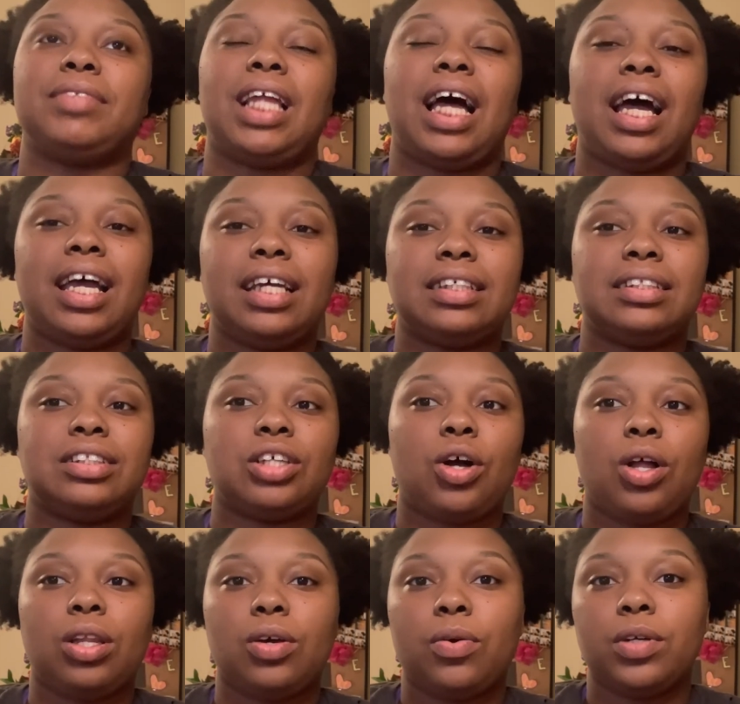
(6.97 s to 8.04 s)
I asked
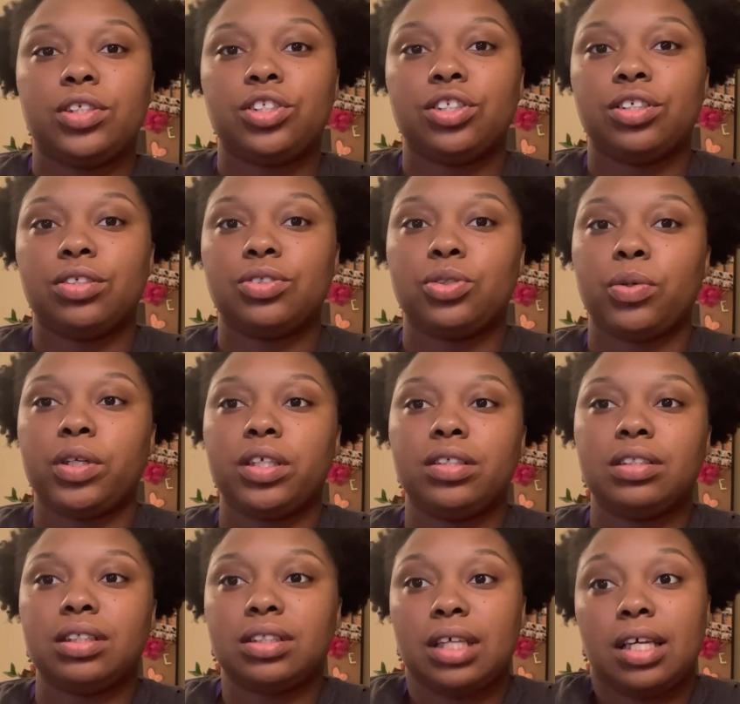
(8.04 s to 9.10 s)
y'all a question on Twitter,
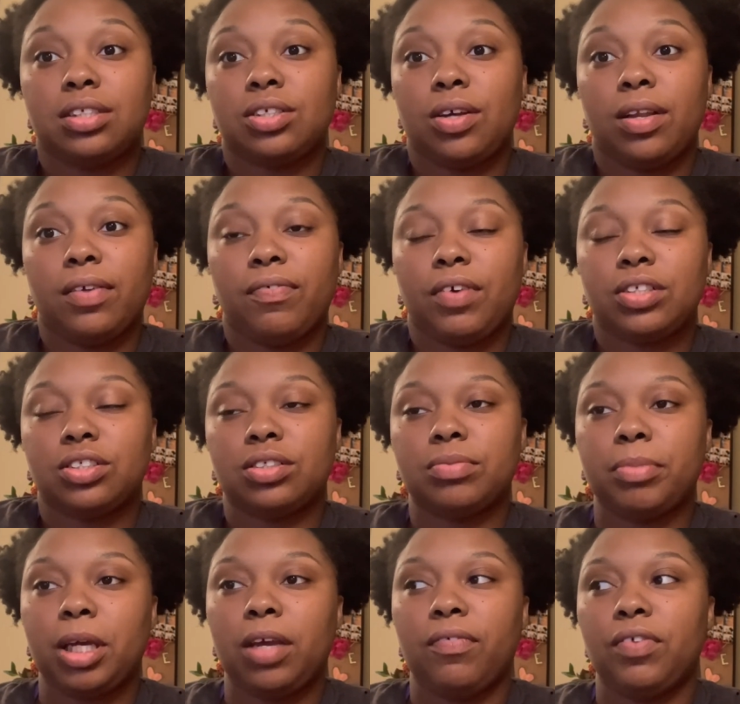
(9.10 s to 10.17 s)
just asking y'all if I should
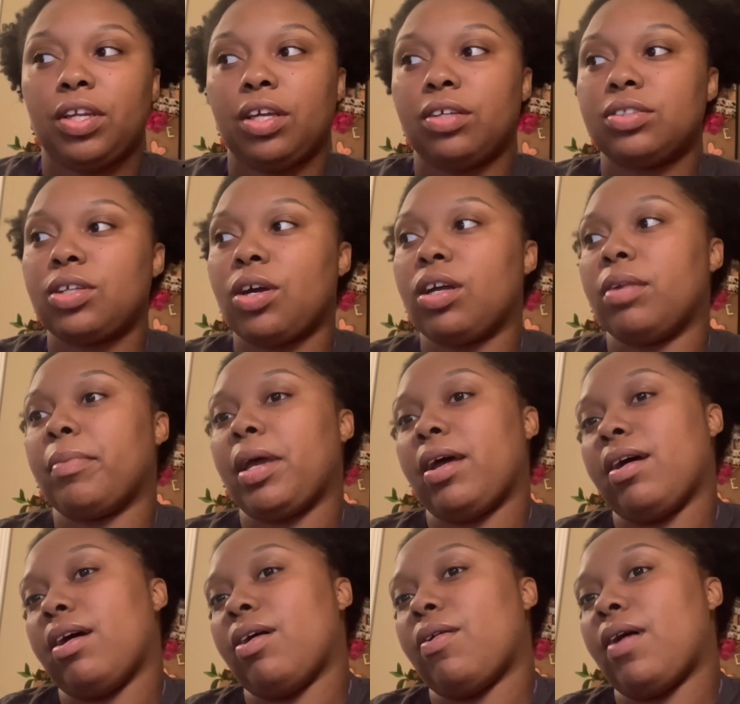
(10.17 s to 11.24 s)
make a video talking about
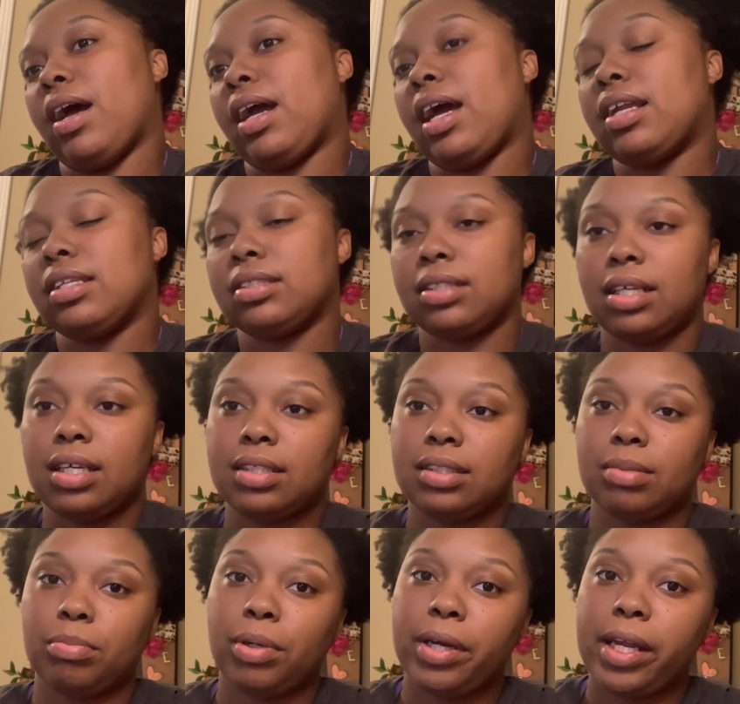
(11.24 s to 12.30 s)
how I got into
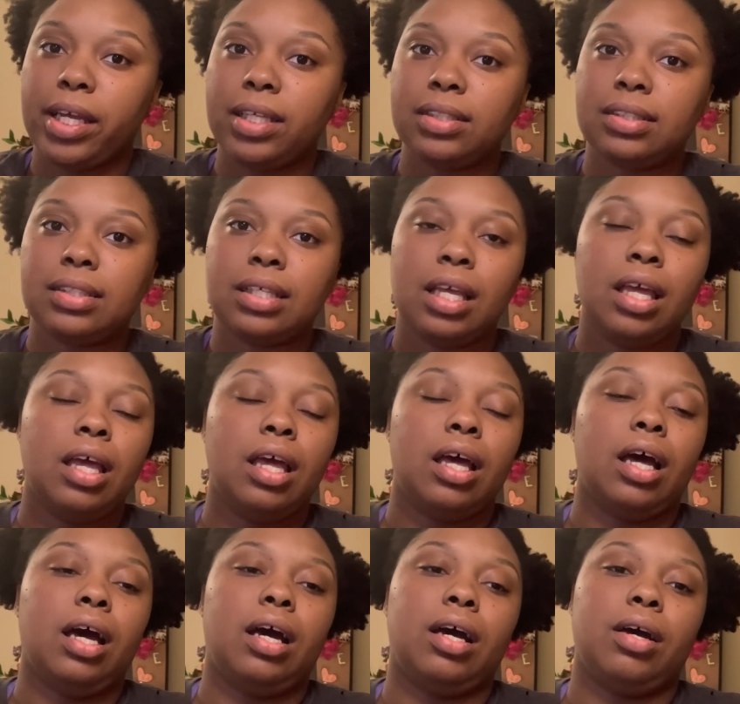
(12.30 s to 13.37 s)
custom prints,
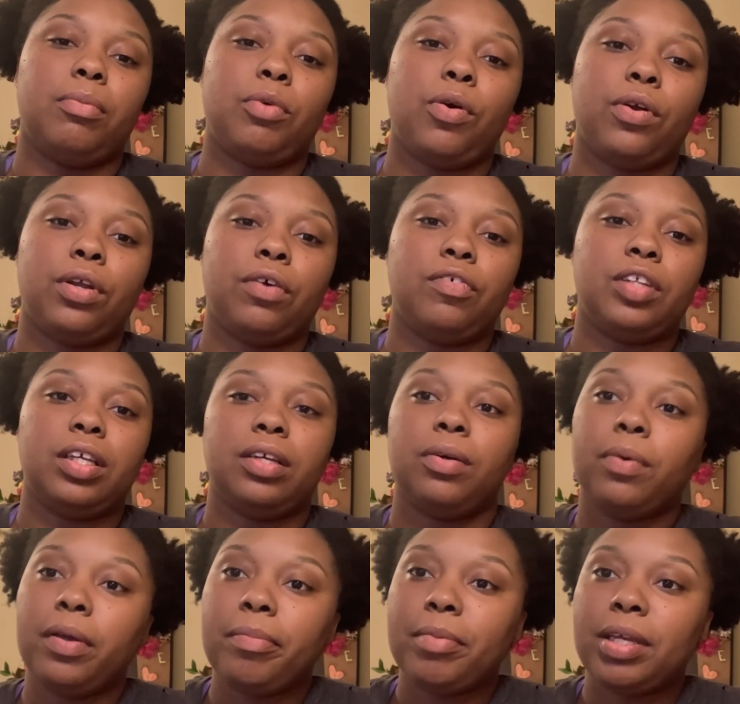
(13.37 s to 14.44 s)
going over the
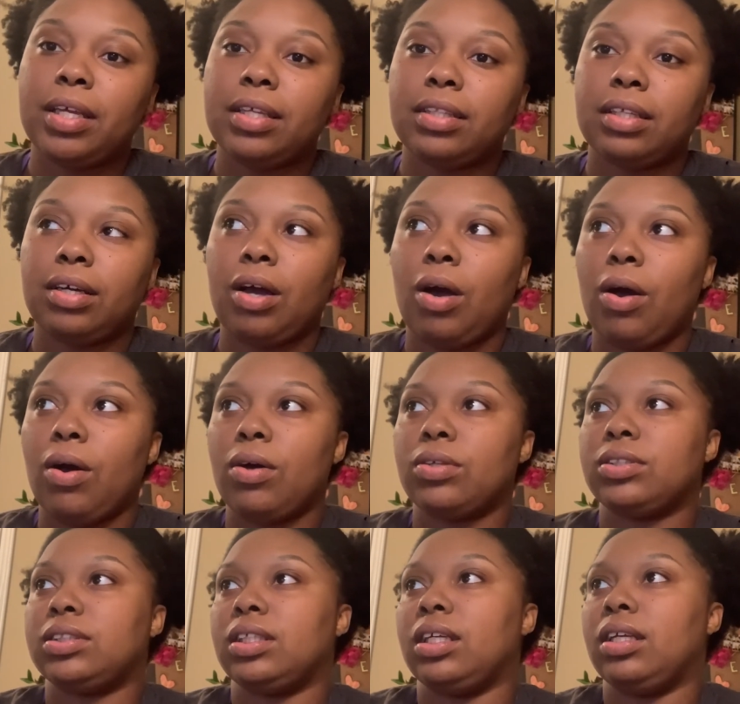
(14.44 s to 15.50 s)
equipment, the
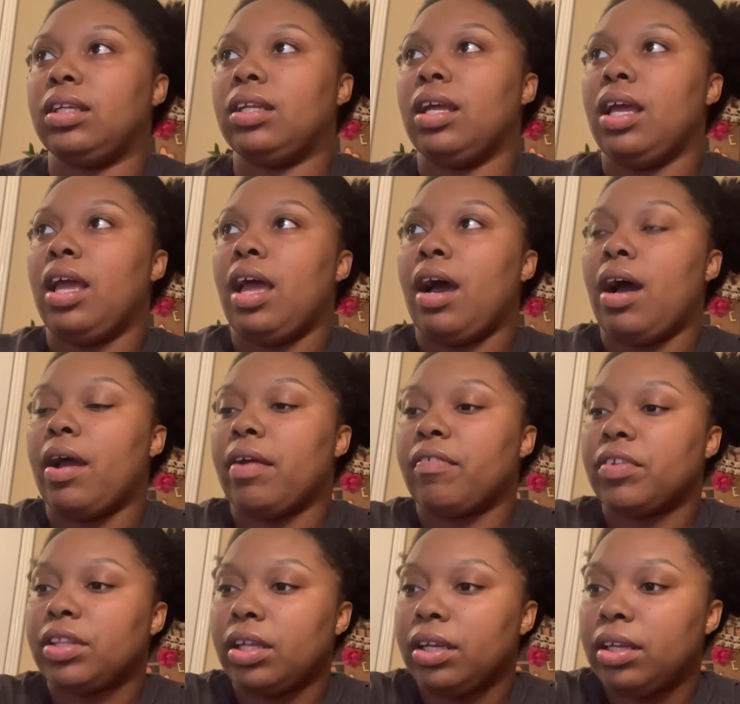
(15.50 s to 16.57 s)
cost, and how
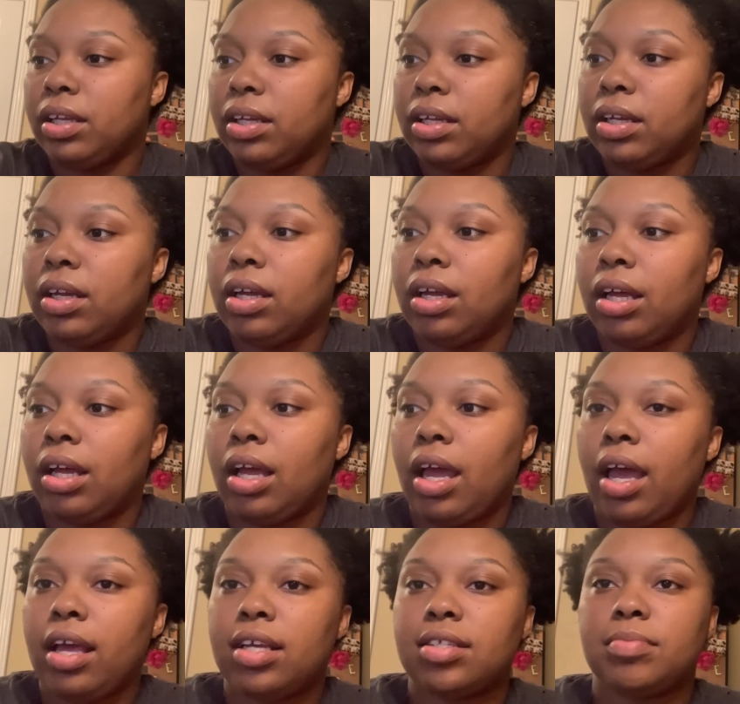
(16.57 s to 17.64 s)
everything
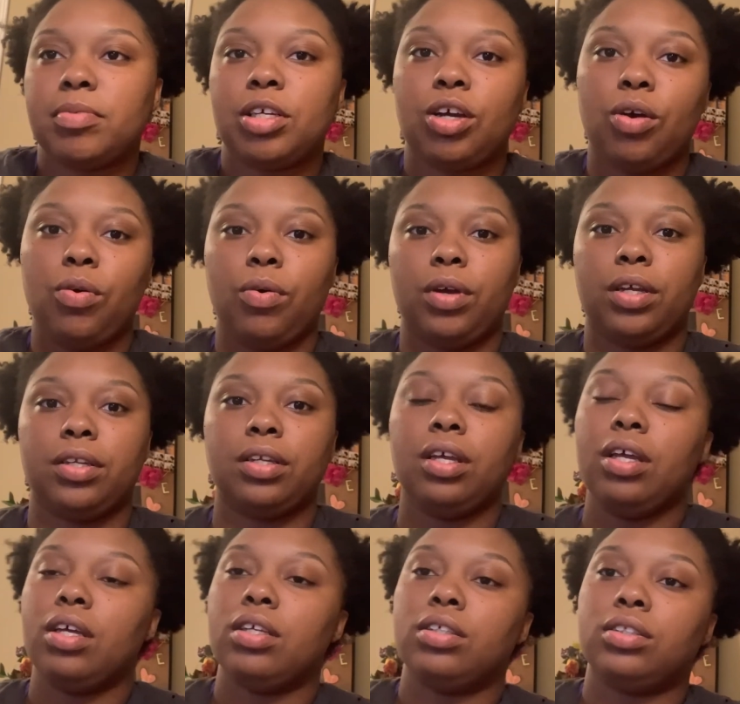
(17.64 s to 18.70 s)
has been going
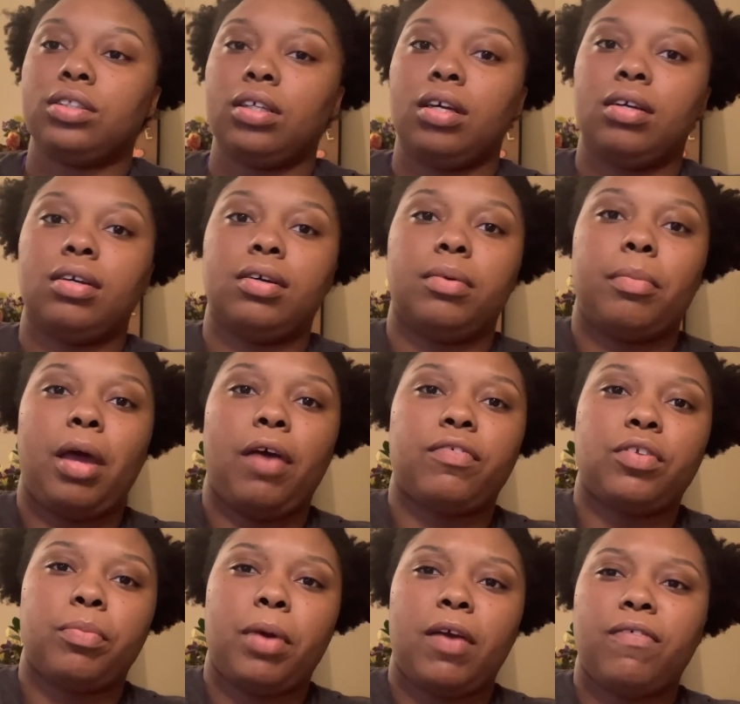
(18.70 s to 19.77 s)

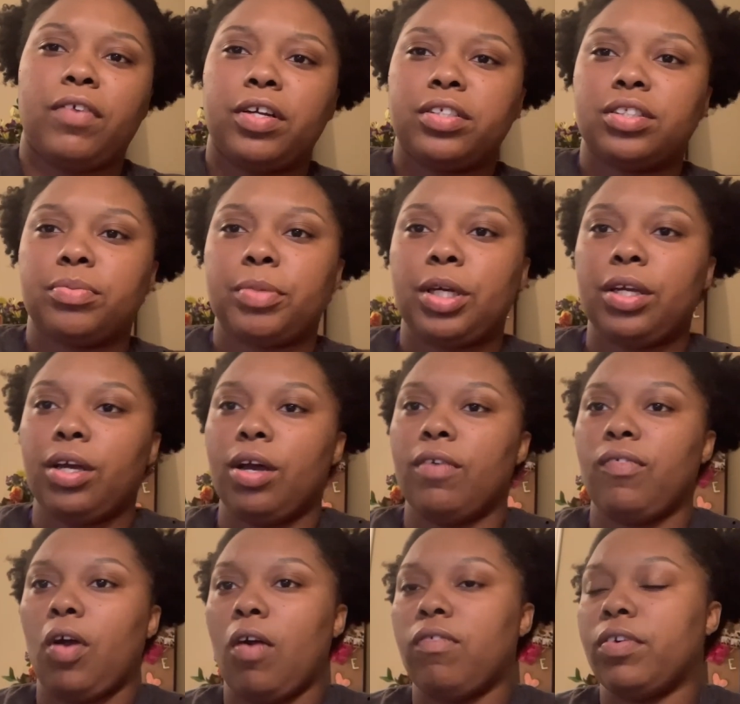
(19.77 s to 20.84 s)
after my first month
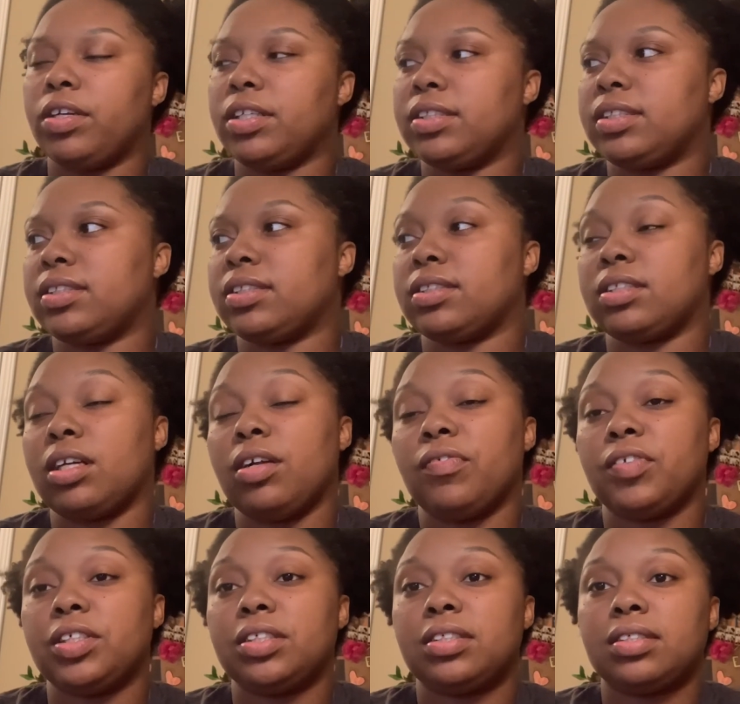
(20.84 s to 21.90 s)
of offering this as a
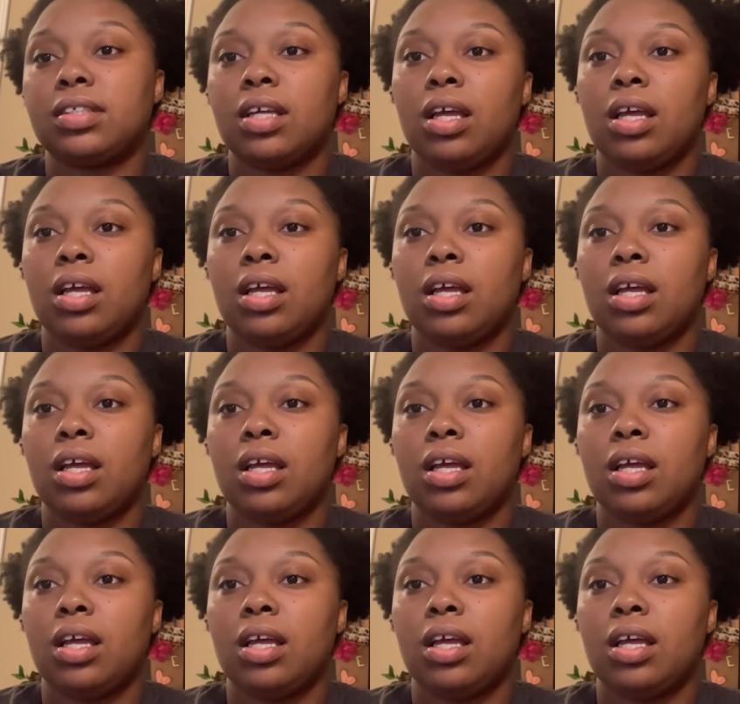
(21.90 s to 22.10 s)
service.